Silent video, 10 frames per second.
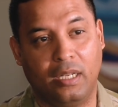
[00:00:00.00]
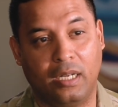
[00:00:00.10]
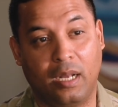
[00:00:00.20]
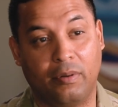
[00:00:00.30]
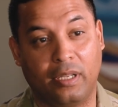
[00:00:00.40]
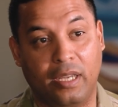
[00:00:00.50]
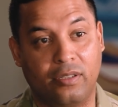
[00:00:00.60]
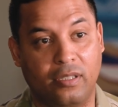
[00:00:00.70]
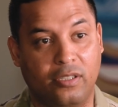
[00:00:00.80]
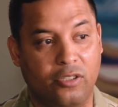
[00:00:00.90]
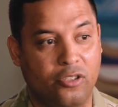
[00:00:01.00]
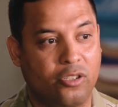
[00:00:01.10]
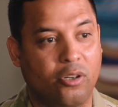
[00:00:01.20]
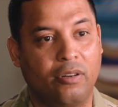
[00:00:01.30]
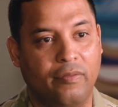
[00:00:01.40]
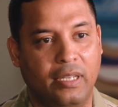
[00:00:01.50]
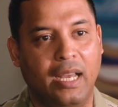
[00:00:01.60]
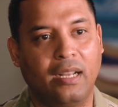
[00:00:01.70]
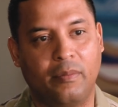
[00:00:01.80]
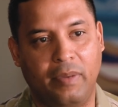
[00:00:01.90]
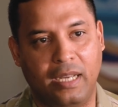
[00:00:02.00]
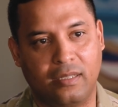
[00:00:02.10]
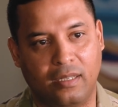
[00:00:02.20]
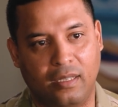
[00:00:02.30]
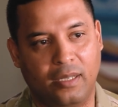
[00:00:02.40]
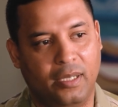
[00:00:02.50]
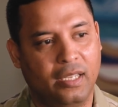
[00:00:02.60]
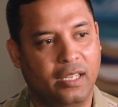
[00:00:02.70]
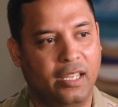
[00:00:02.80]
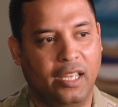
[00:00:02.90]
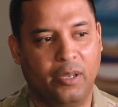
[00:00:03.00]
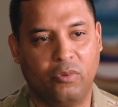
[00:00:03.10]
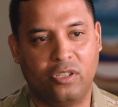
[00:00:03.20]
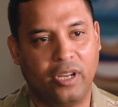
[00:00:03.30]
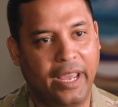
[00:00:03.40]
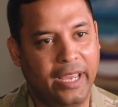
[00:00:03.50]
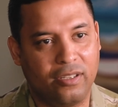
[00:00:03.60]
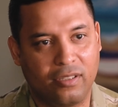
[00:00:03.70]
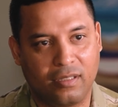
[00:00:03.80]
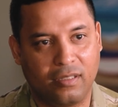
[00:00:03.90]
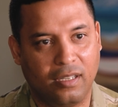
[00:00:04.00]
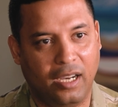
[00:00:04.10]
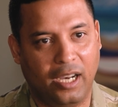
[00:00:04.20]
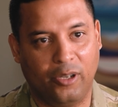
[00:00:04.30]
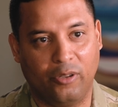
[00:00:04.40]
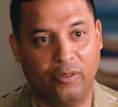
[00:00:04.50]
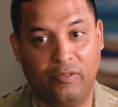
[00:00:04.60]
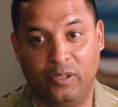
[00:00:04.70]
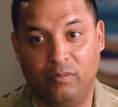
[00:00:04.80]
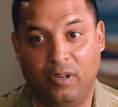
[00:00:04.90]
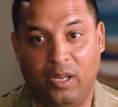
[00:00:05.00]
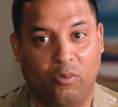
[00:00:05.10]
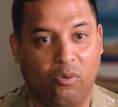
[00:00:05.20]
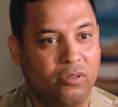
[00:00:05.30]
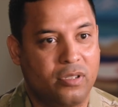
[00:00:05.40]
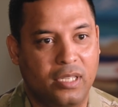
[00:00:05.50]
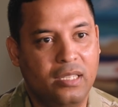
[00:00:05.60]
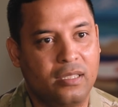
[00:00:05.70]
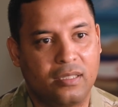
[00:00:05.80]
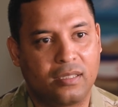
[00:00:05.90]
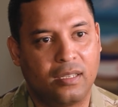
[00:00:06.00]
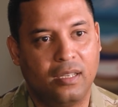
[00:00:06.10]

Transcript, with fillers: and that obligation to serve in that capacity. It would change how the view, how the world sees us.